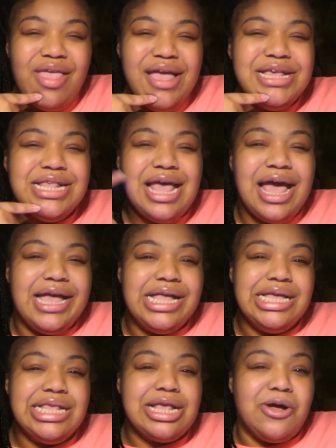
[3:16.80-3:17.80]
it's like
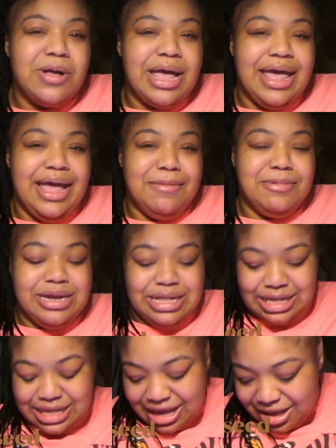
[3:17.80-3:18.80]
it's okay, but at
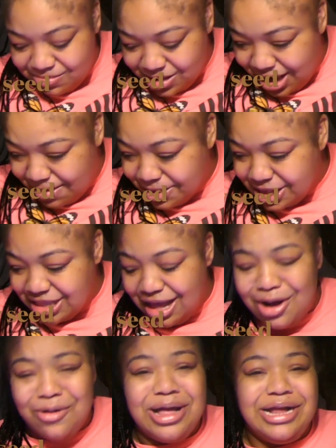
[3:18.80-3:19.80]
the same time, it's
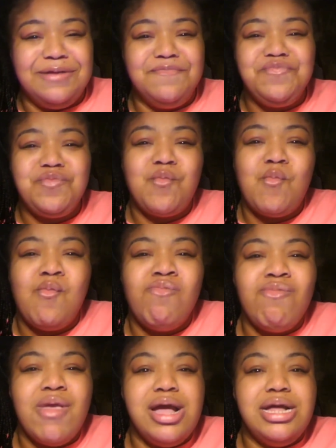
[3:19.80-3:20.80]
not okay.
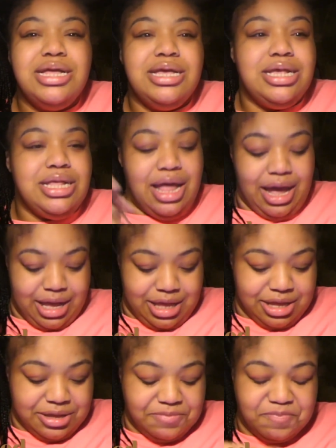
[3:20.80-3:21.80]
It's like
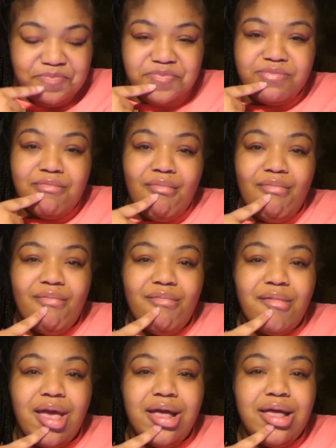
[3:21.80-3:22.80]
a a
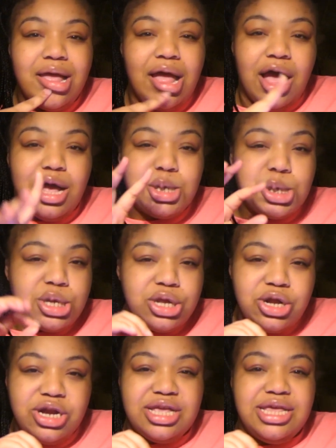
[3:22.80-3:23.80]
oh.
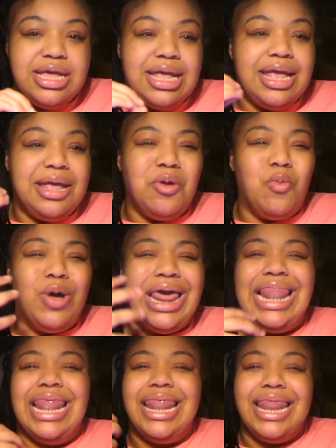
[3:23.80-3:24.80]
sugar cookie with
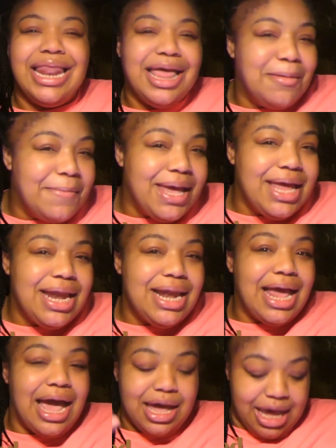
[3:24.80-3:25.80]
lemon,
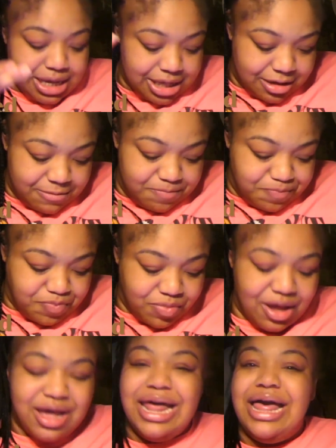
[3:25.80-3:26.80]

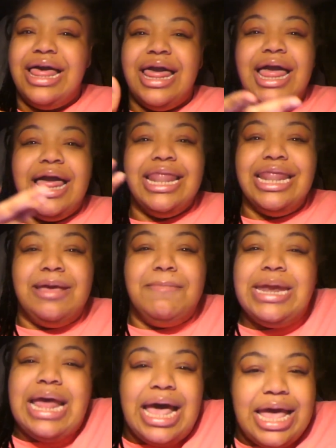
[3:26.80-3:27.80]
I guess,
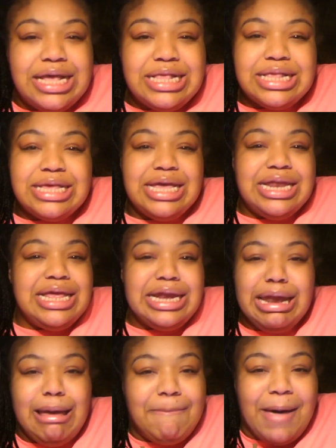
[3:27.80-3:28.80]
lemon icing, and then a
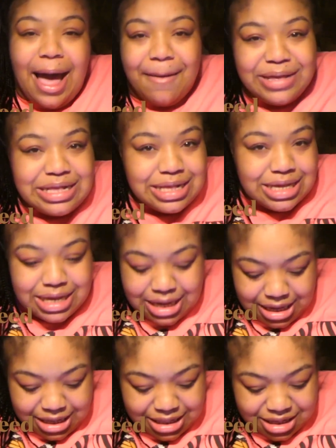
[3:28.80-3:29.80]
little poppy
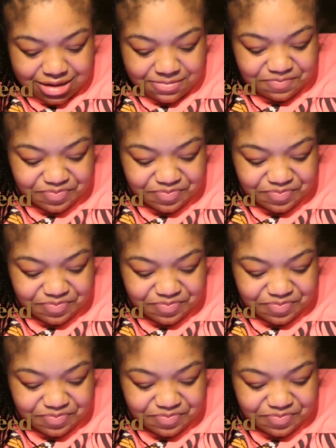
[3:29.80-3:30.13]
seeds.